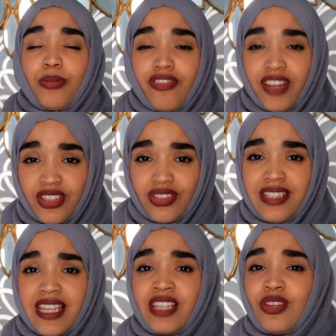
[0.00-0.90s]

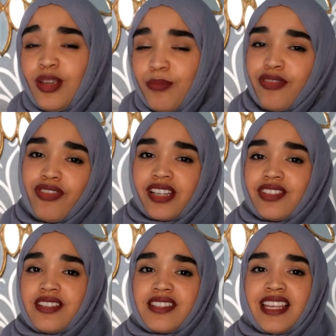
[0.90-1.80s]
perfections and your
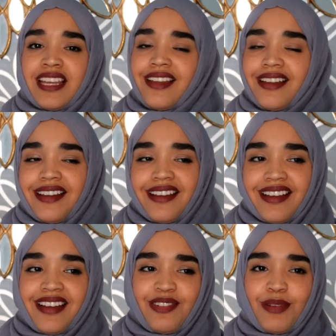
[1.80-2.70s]
imperfections.
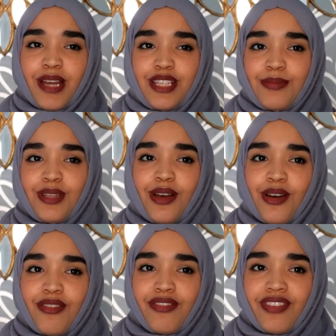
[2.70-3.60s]
Reminds me
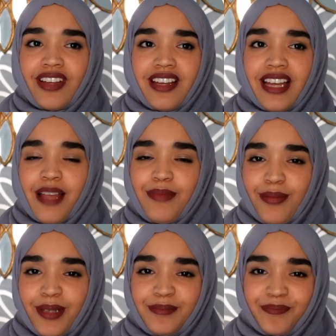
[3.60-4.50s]
of
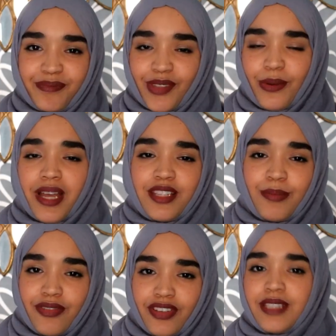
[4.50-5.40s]
Habiba, who has
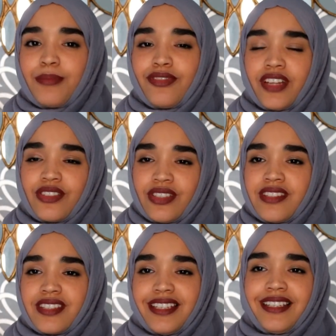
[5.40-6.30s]
perfect
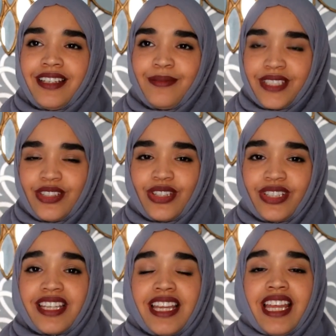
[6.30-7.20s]
imperfections, t-shirt.
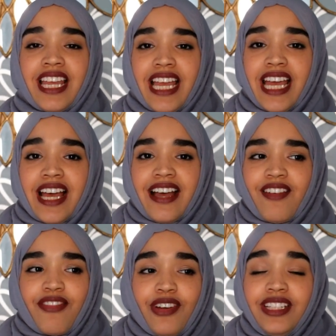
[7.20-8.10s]

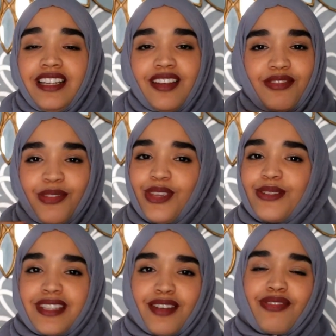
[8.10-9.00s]
Fall in love with
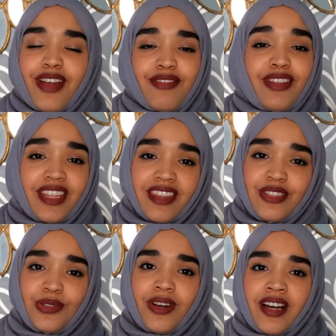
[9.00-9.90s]
yourself for everything
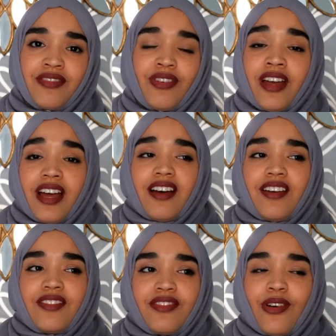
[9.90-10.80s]
that you are,
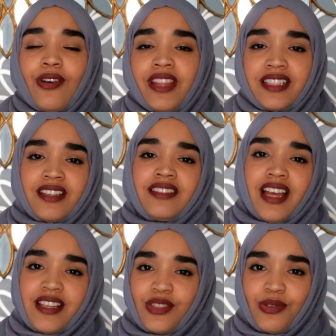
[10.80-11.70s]
for all that Allah
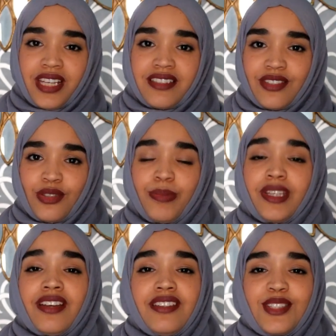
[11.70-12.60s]
has created you,
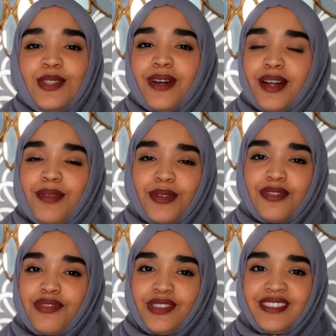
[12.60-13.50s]
because you are
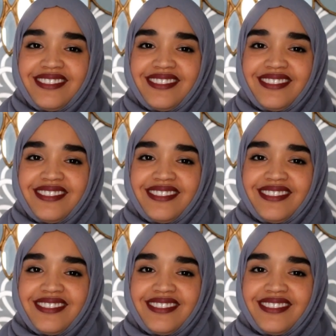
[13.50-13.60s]
beautiful.